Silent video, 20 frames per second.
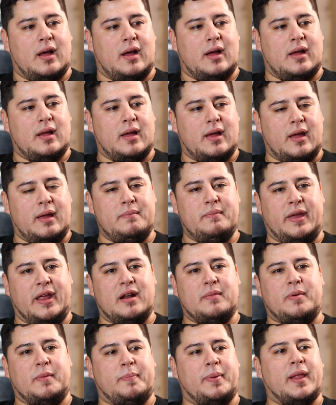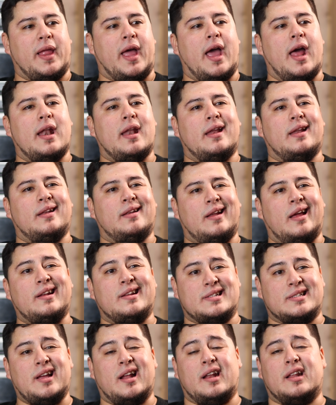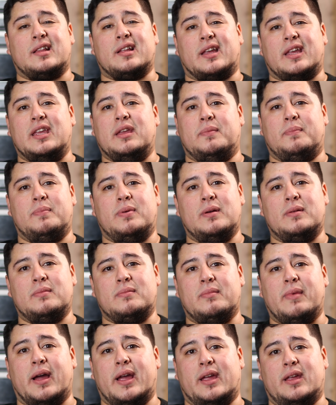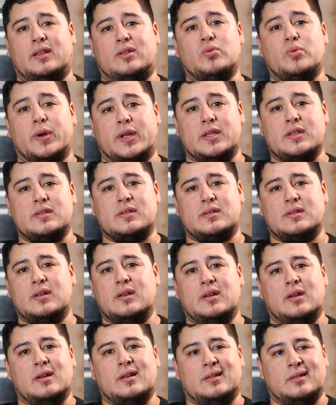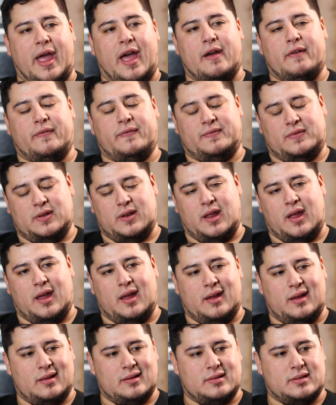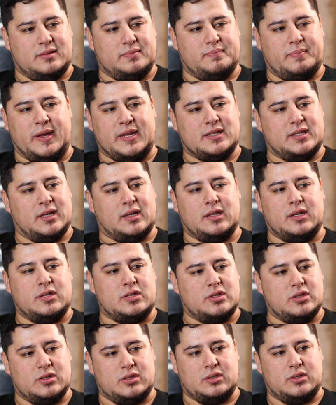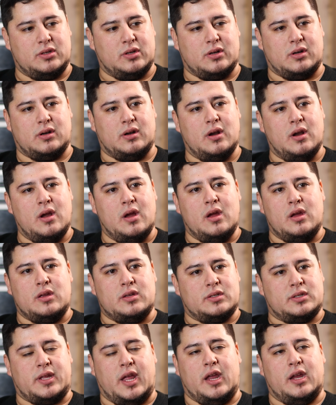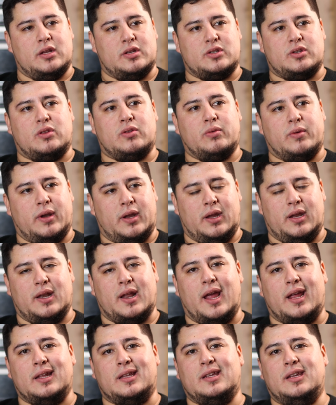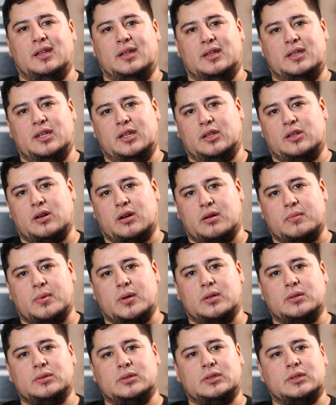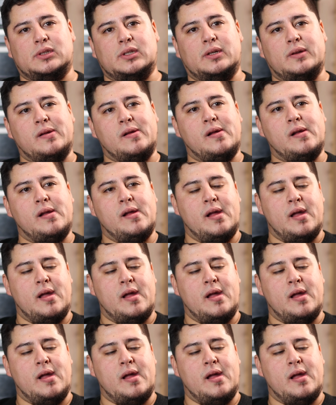I made up a plan, and I decided to keep my twins. What we have today is basically just your stage 3 19T turbos,